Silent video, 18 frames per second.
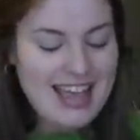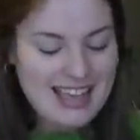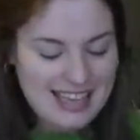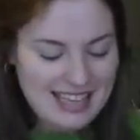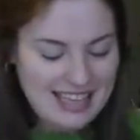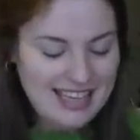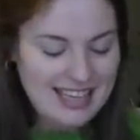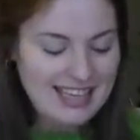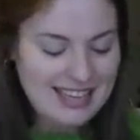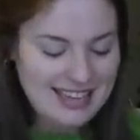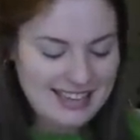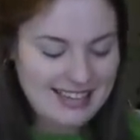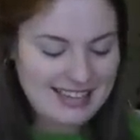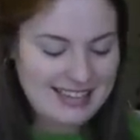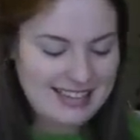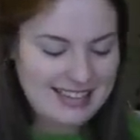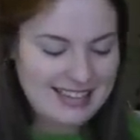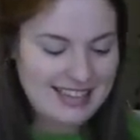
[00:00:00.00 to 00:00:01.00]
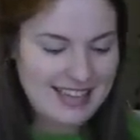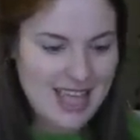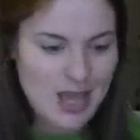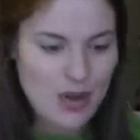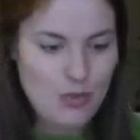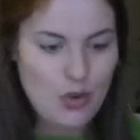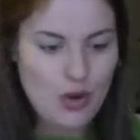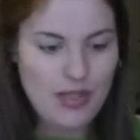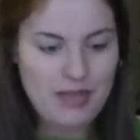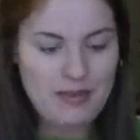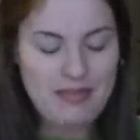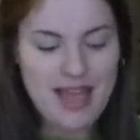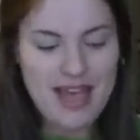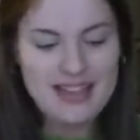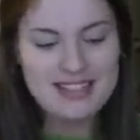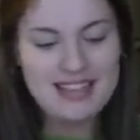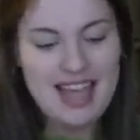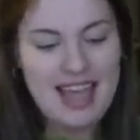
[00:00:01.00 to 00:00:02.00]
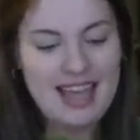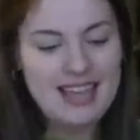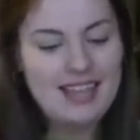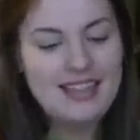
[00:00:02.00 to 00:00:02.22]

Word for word: he he wore them that day.